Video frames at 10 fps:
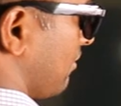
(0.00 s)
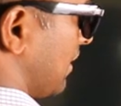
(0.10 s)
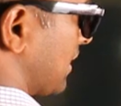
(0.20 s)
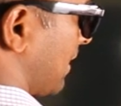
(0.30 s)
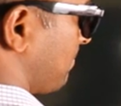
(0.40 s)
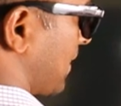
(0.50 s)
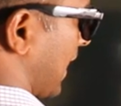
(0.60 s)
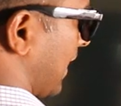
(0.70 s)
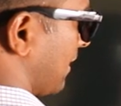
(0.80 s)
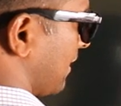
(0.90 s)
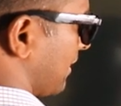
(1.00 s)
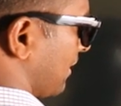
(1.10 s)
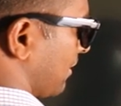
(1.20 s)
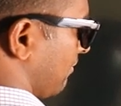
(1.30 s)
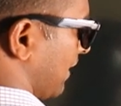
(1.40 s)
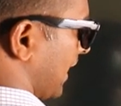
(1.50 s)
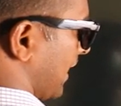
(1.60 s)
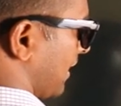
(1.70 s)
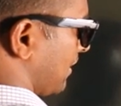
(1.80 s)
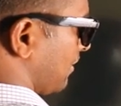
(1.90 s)
we subtract, we
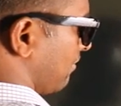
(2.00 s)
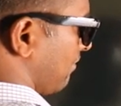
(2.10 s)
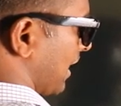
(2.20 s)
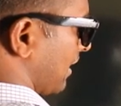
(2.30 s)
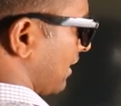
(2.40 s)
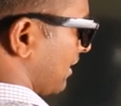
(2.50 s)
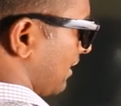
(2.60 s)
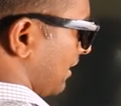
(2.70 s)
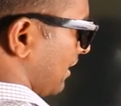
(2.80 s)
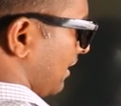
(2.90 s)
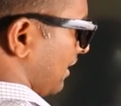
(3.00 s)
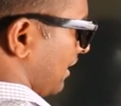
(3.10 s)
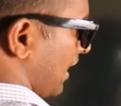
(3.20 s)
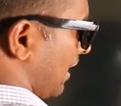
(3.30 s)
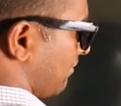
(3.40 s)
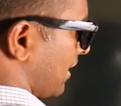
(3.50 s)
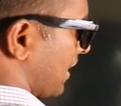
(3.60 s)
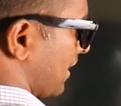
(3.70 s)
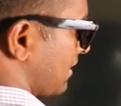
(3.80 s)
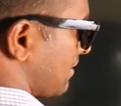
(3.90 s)
get 1. After
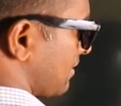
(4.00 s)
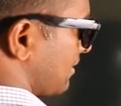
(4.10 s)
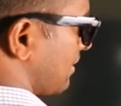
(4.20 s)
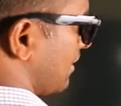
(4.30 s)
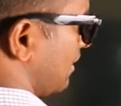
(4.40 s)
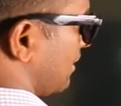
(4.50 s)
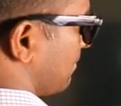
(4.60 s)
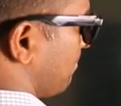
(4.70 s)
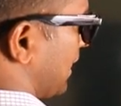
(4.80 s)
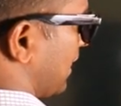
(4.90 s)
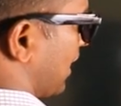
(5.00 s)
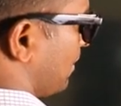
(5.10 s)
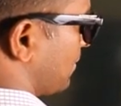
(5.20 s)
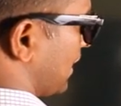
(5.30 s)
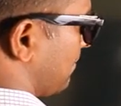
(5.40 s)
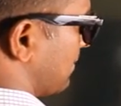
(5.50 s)
this, bring down the